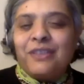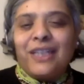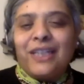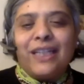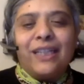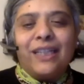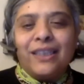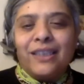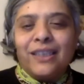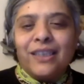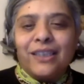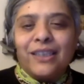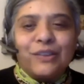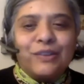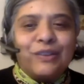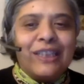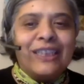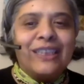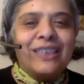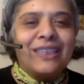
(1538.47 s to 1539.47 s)
taken
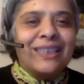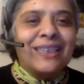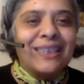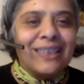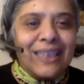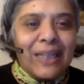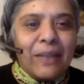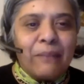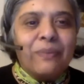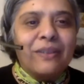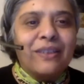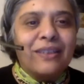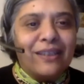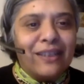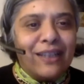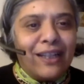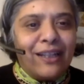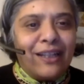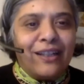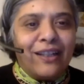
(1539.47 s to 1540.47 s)
courageous steps in
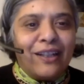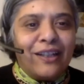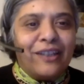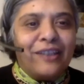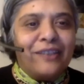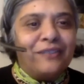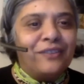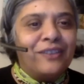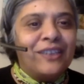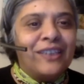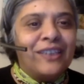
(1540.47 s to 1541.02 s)
their lives,